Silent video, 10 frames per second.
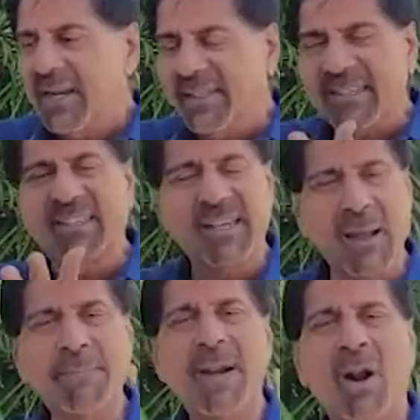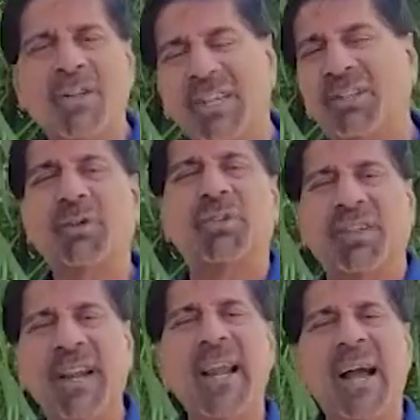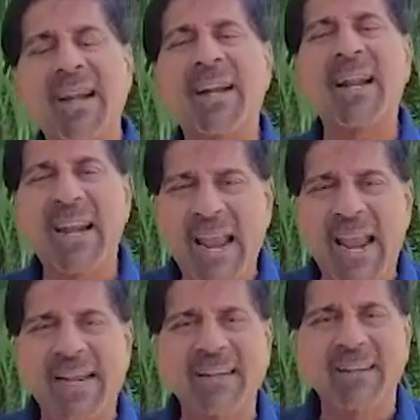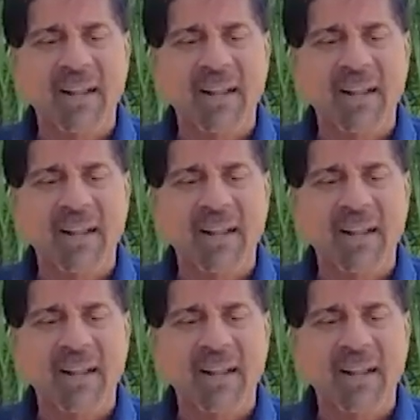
they slumped down just to 308.